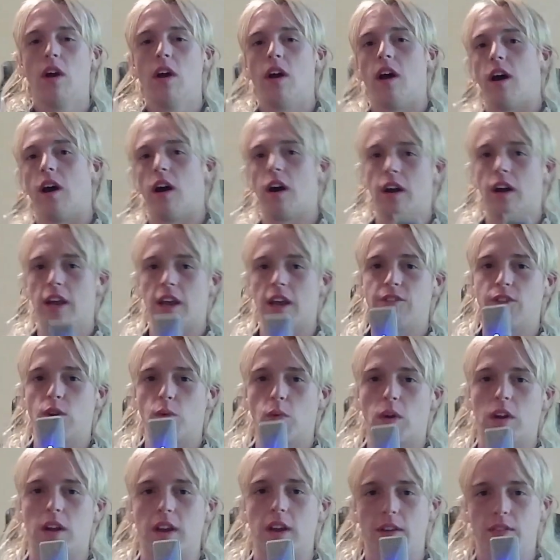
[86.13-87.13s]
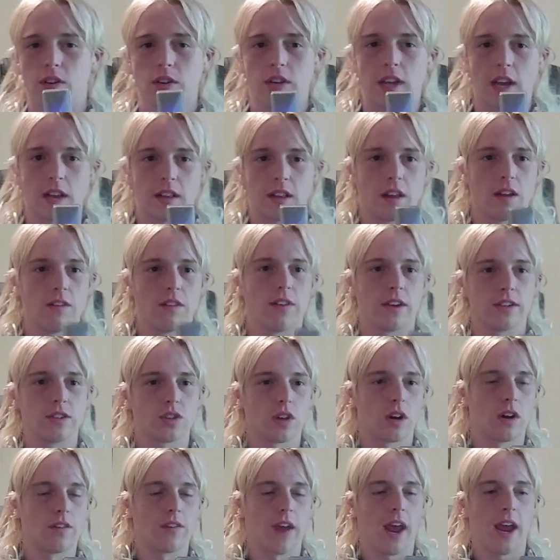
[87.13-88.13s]
if you want to ever take the
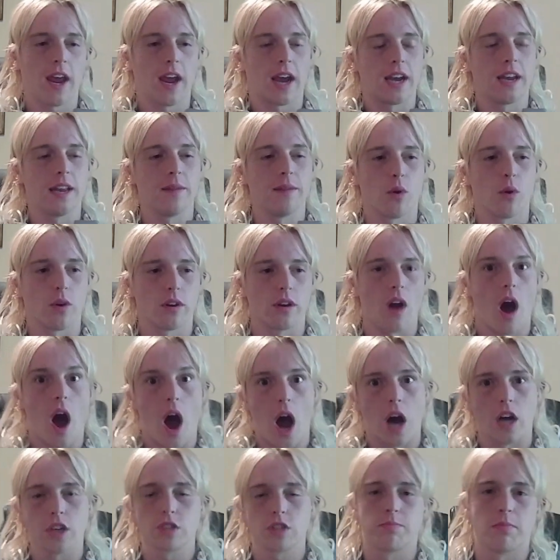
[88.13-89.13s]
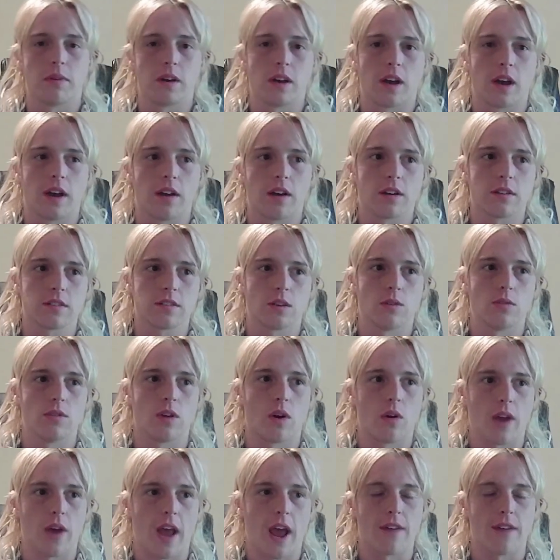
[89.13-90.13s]
adventure of, hey, I need more dosh, but I also
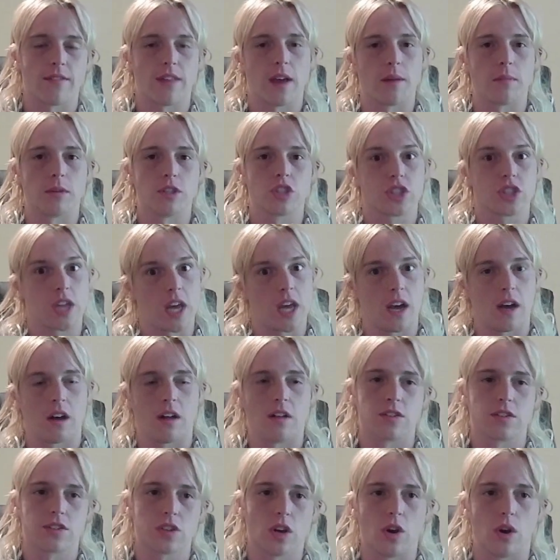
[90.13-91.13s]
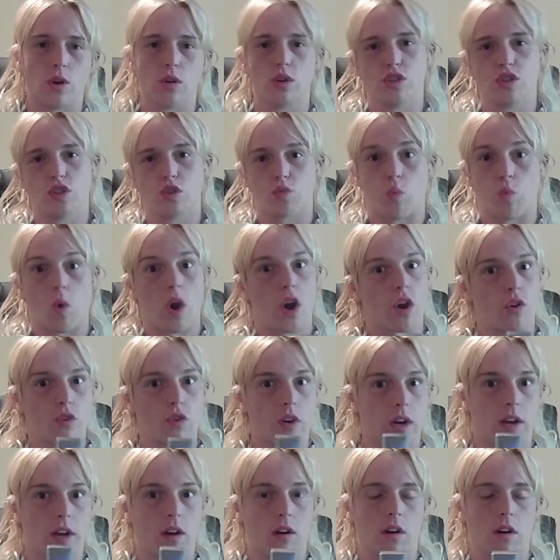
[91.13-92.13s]
don't have that much skill. So, you just work
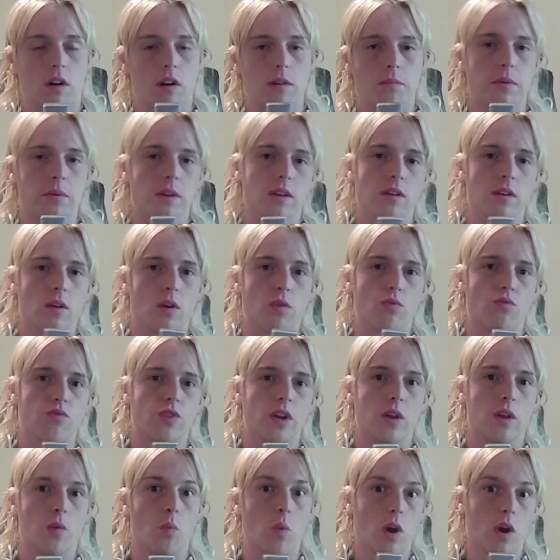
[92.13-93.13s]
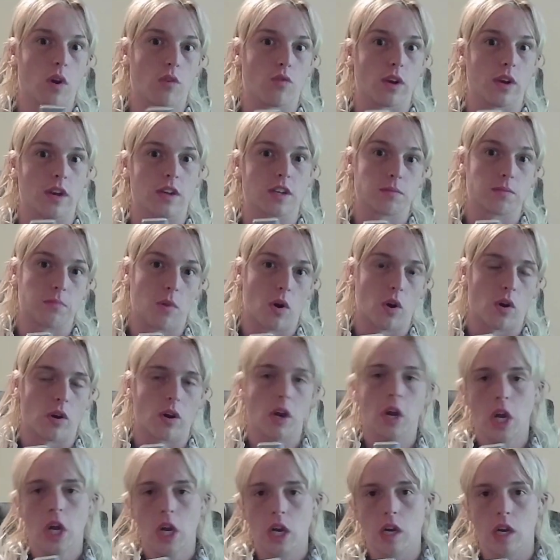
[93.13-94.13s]
really hard, but you don't really work really
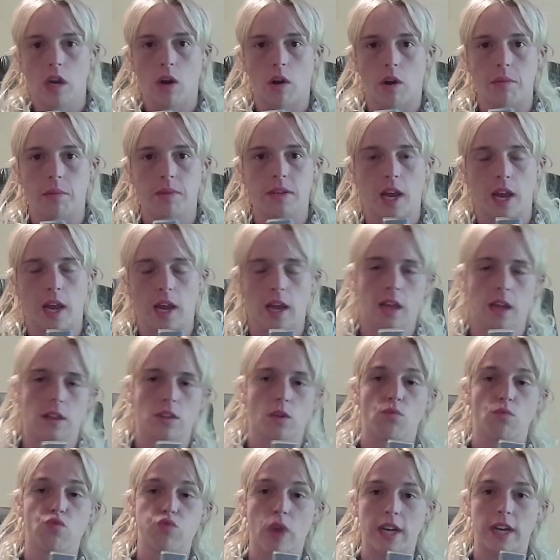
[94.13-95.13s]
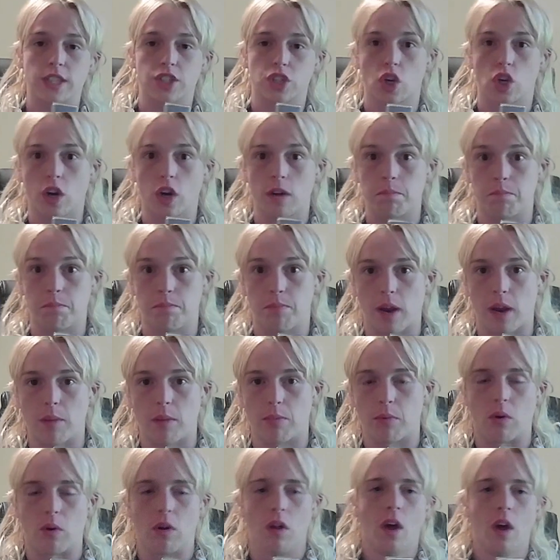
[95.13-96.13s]
smart. You know what I'm saying? And the rich, good
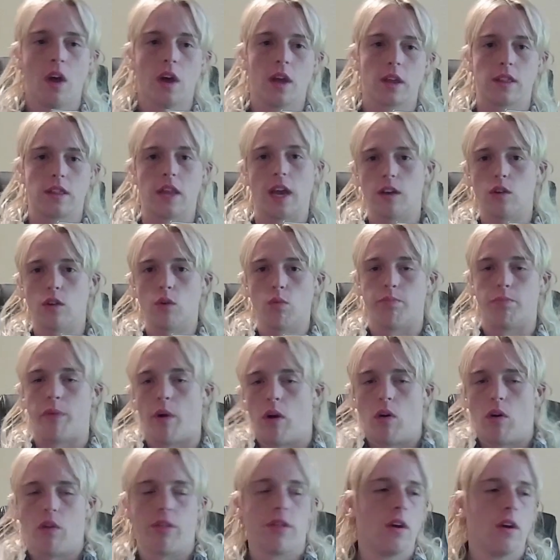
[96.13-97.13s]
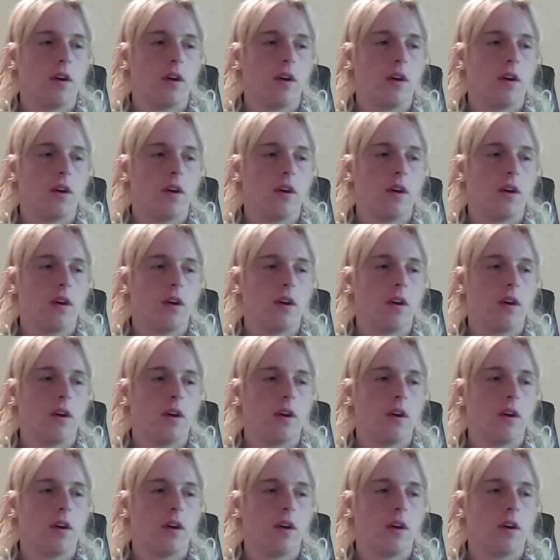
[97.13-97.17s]
people, they do both.